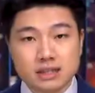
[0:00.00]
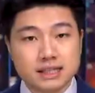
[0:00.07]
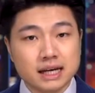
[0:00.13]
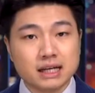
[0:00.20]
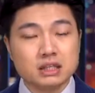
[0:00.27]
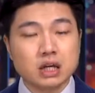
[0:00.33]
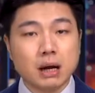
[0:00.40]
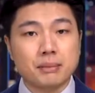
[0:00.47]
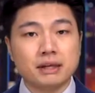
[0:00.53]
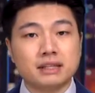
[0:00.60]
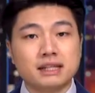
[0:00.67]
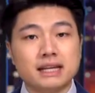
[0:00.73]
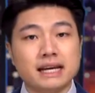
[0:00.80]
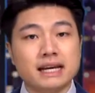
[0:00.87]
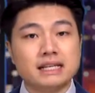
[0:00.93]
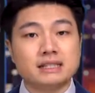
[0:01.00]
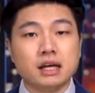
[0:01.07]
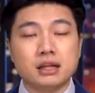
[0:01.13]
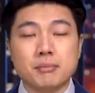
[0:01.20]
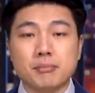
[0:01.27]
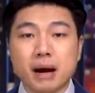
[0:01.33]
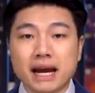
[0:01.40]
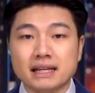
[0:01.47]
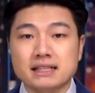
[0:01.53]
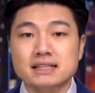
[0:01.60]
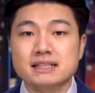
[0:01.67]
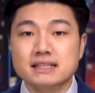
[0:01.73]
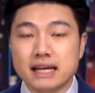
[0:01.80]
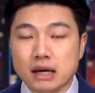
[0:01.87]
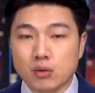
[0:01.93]
second topic today is on the Biden's
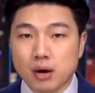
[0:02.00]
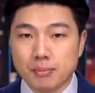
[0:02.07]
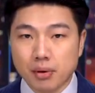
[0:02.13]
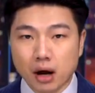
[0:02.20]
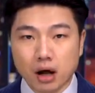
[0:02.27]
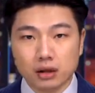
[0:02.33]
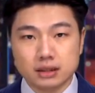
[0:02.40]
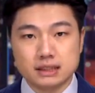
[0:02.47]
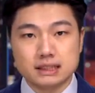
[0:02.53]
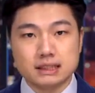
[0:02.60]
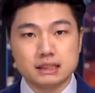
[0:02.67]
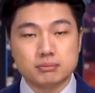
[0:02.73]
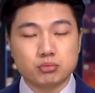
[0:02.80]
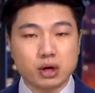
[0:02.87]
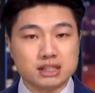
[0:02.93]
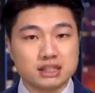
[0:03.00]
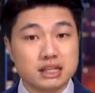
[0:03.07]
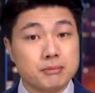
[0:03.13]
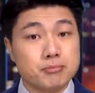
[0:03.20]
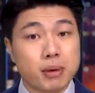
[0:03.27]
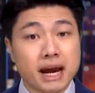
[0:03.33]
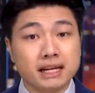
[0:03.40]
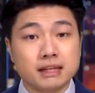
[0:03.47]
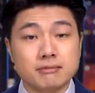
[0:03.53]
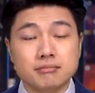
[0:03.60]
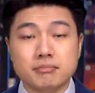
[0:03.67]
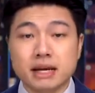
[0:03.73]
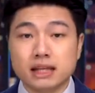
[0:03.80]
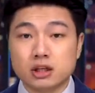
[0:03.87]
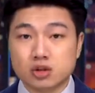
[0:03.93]
Day One policies. President Biden made a